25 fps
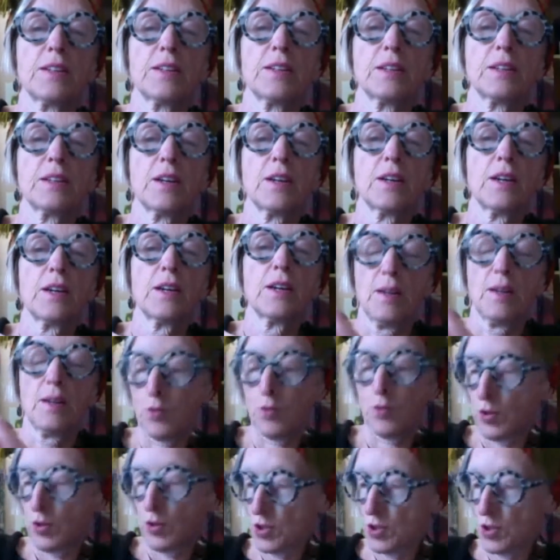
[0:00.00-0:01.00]
Now, I'm
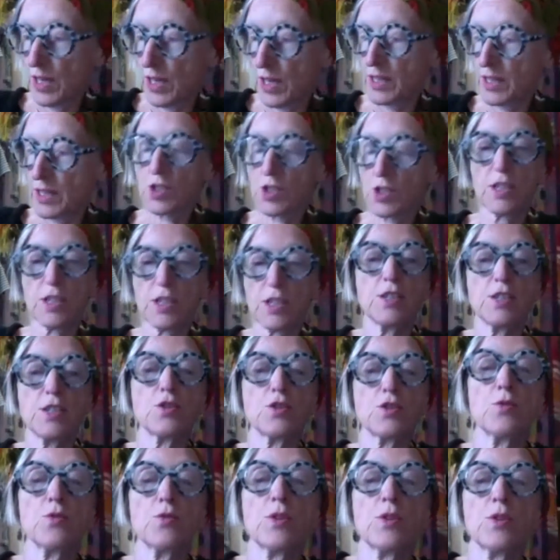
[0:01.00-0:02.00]
going to actually
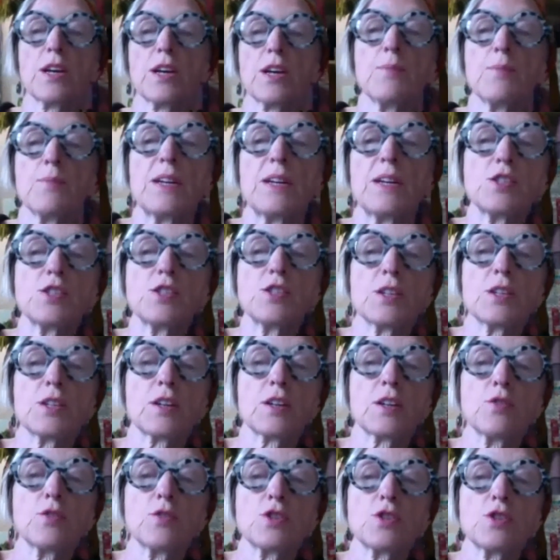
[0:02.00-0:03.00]
do what I mentioned.
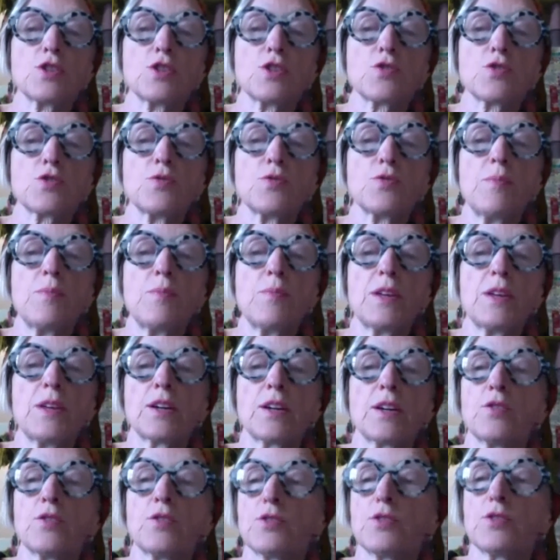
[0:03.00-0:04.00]
I'm going to trim
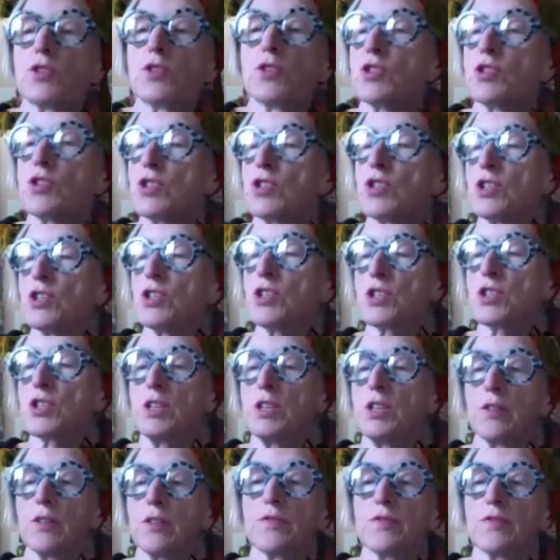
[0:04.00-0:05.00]
that corner just
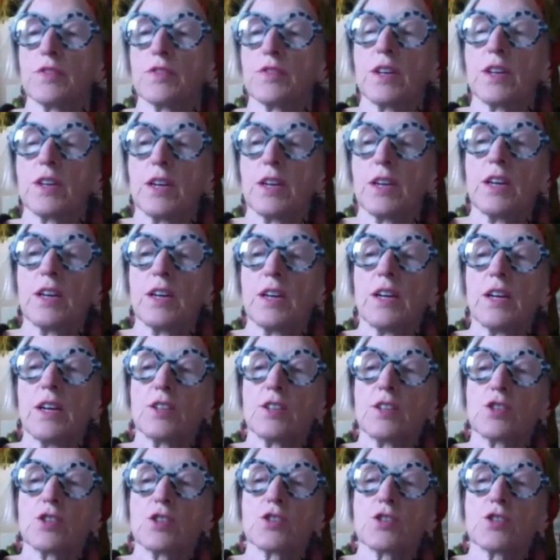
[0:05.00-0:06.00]
enough,
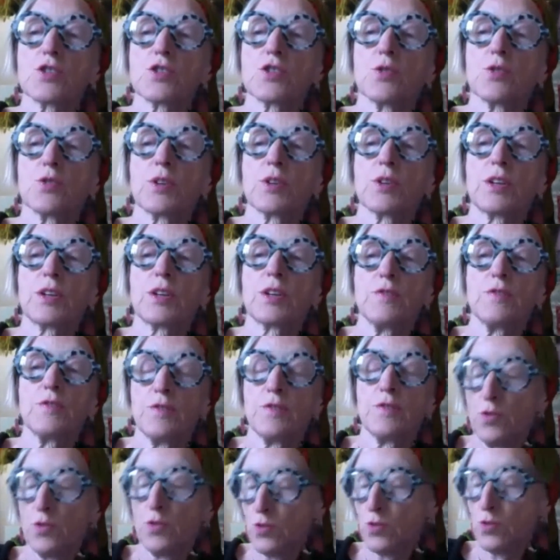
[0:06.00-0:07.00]
just so when I
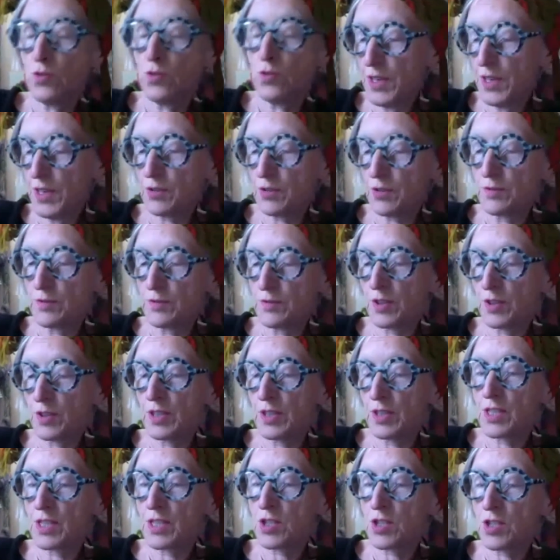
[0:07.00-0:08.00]
fold that over,
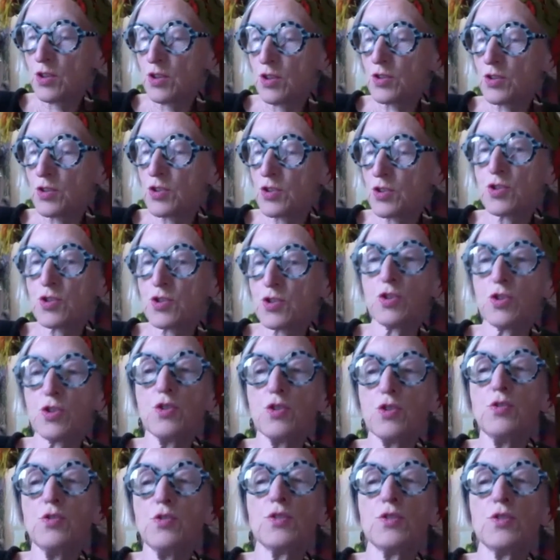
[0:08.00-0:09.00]
it's not
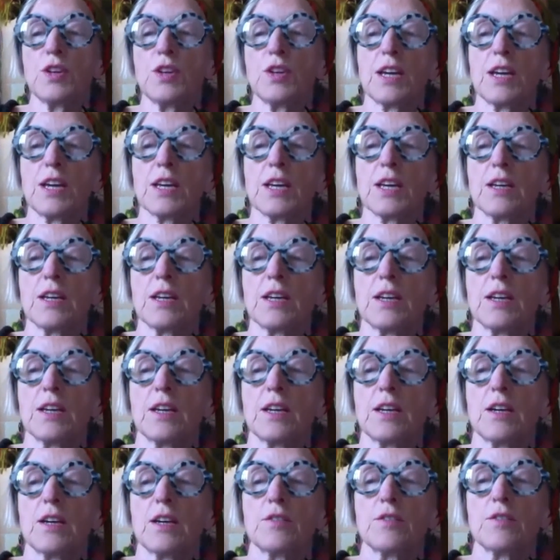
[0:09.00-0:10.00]
too thick
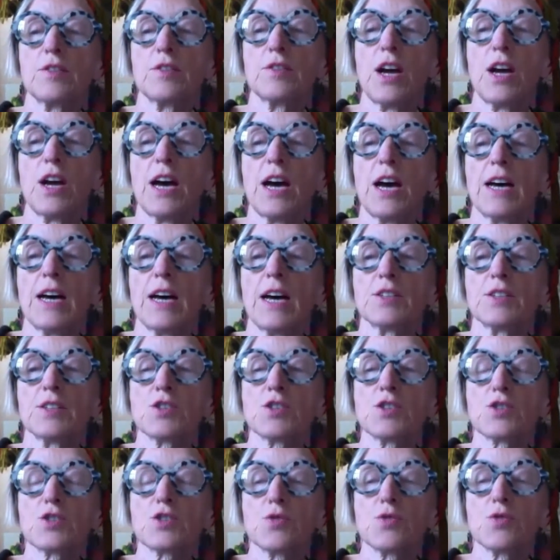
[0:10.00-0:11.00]
for hand
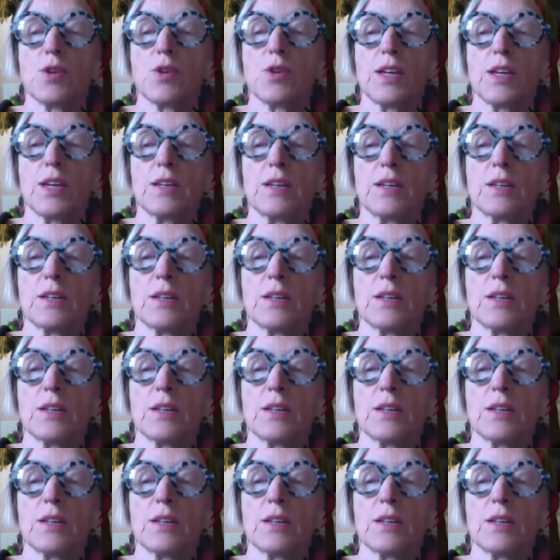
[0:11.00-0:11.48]
sewing.